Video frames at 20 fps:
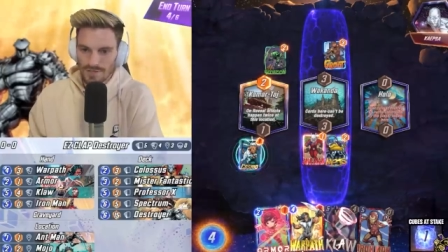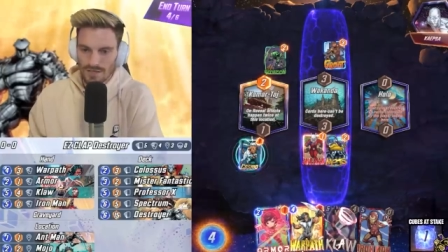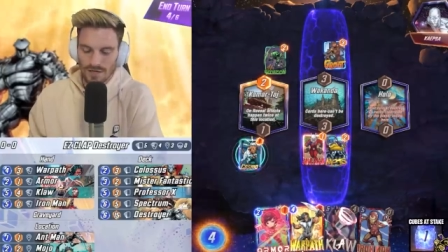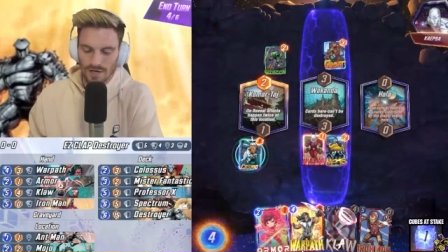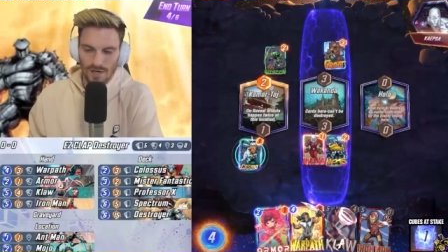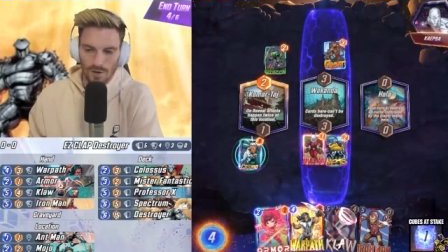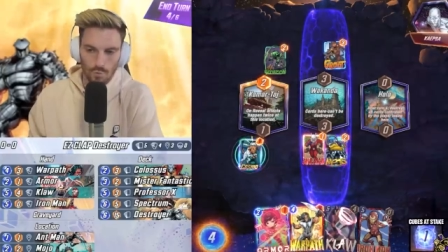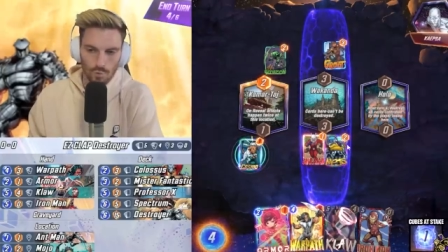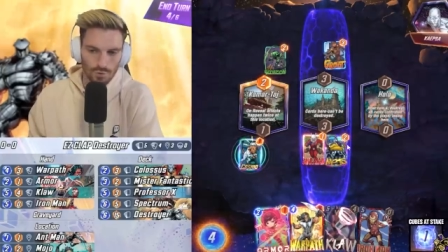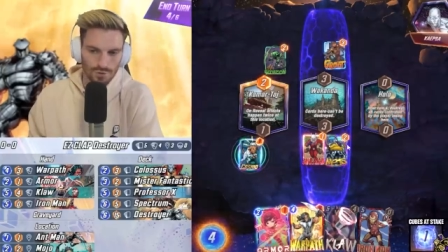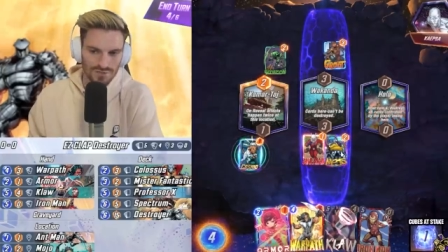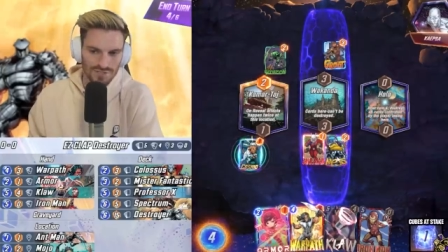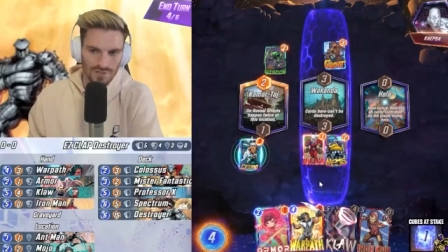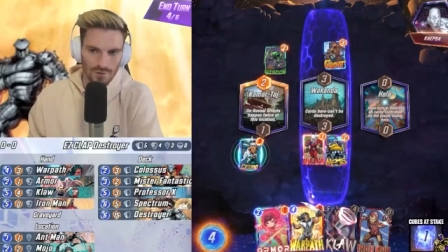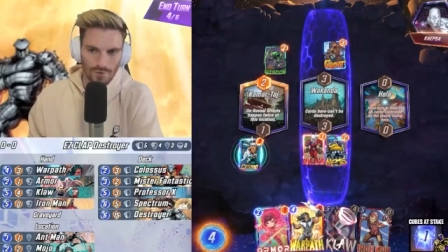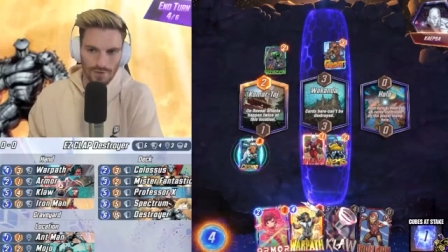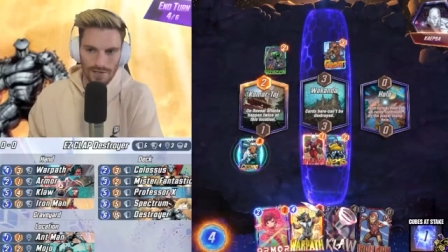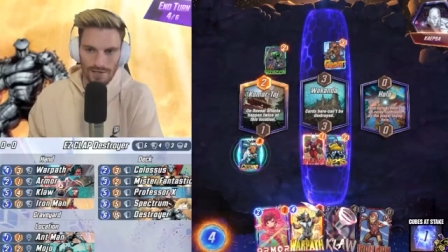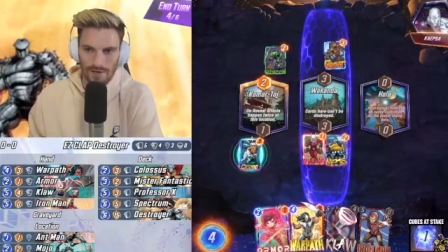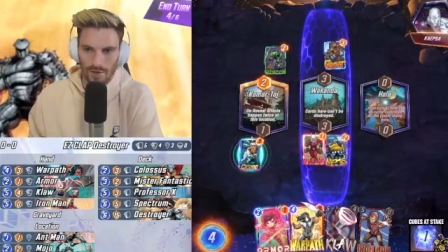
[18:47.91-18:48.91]
uh,
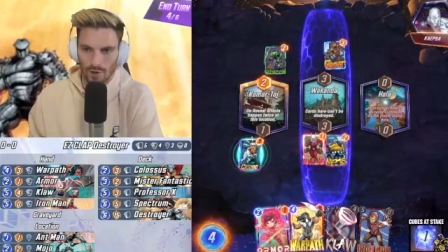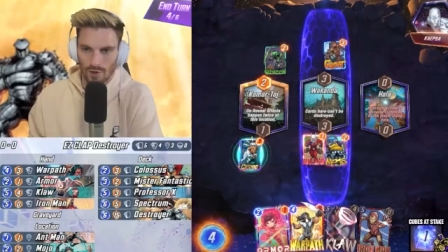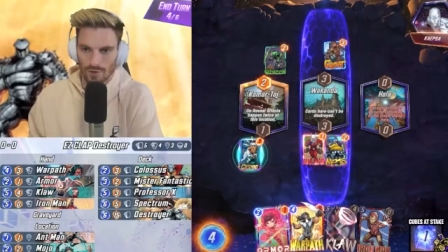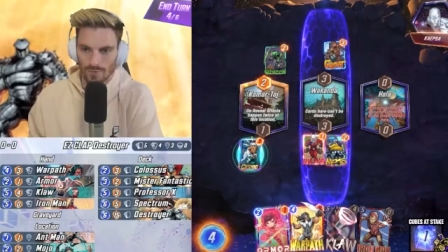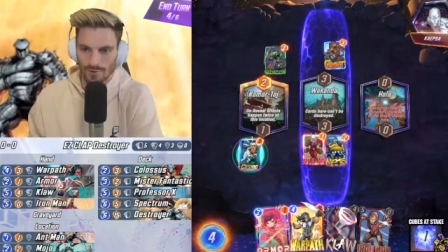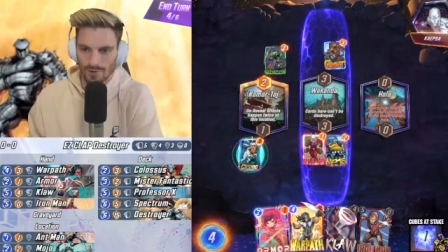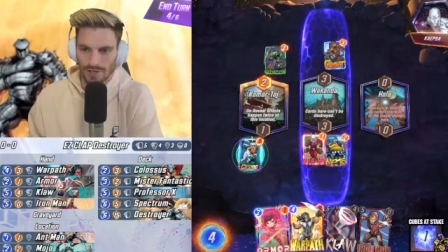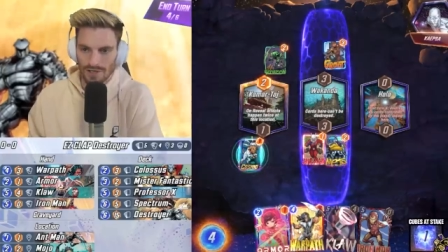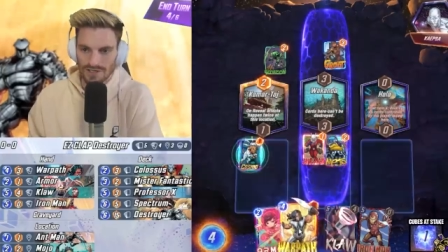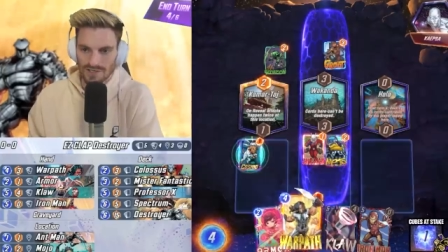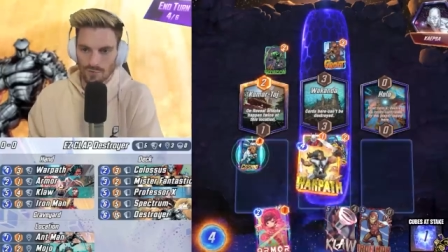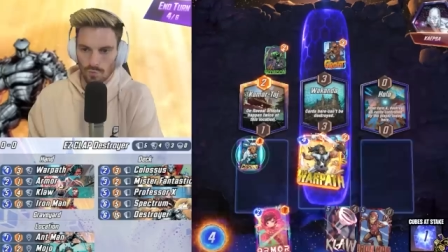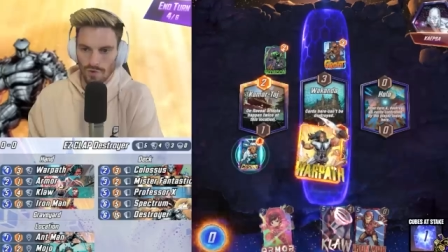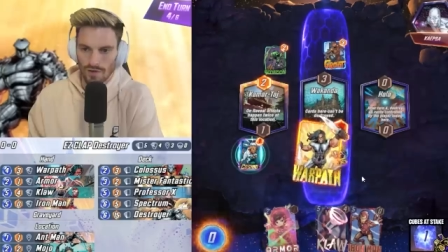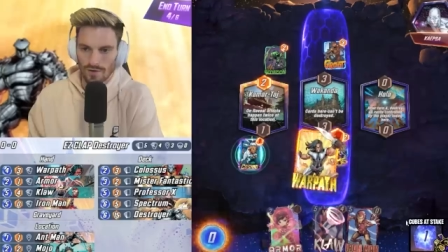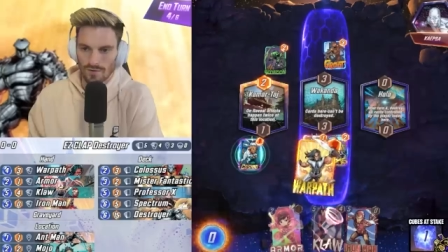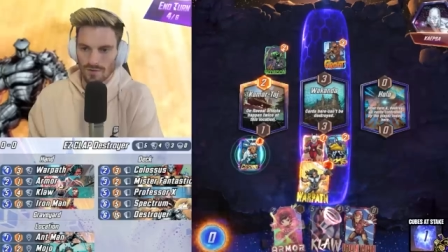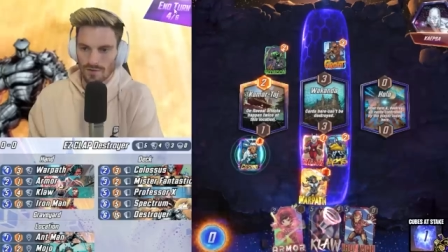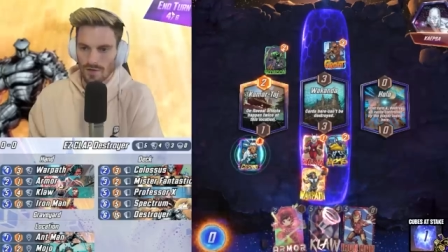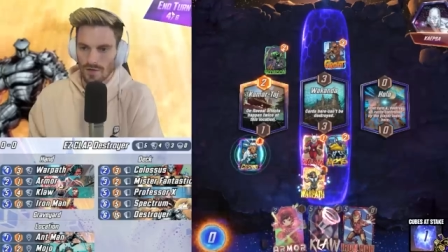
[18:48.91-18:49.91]
Warzone, and Armor as
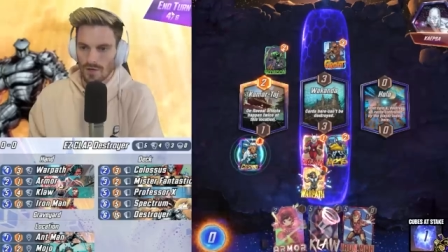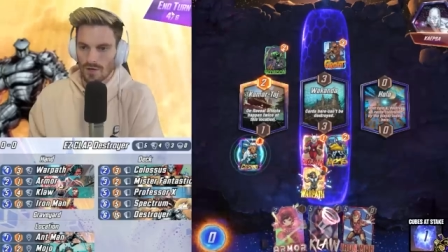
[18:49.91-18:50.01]
well.